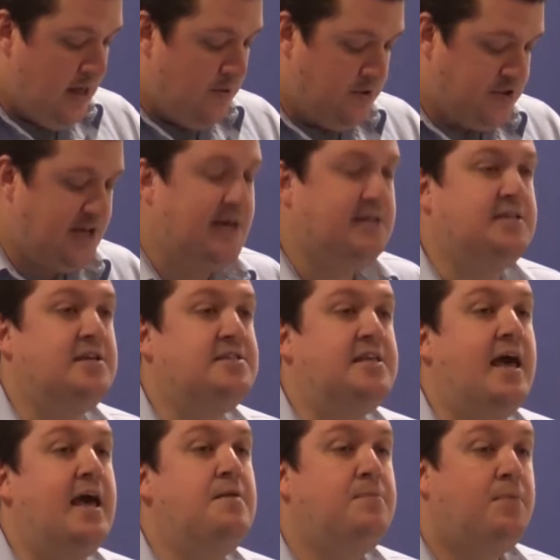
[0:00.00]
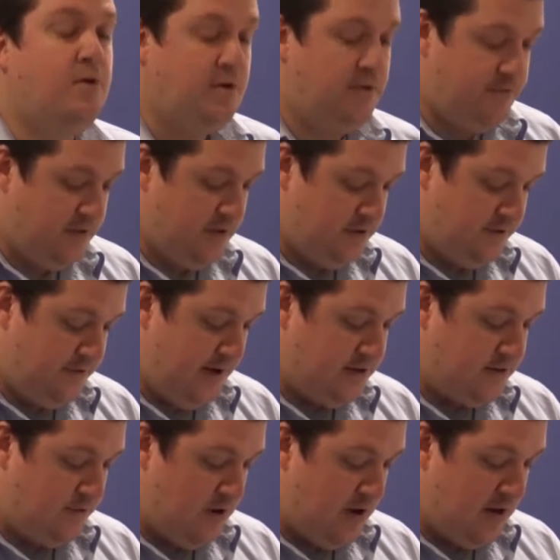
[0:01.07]
which acts as the end point for this
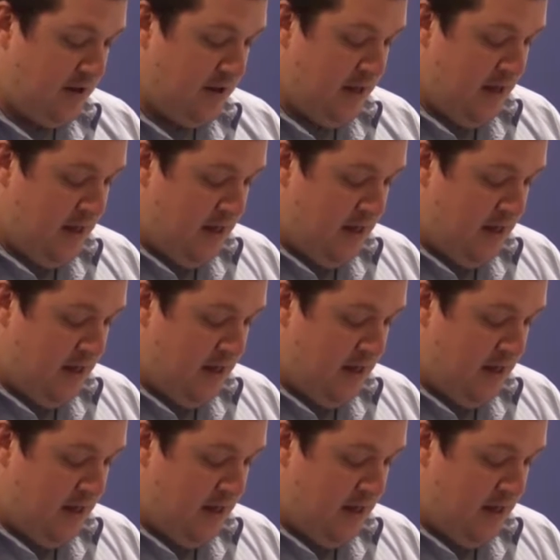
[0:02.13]
phase of raiding,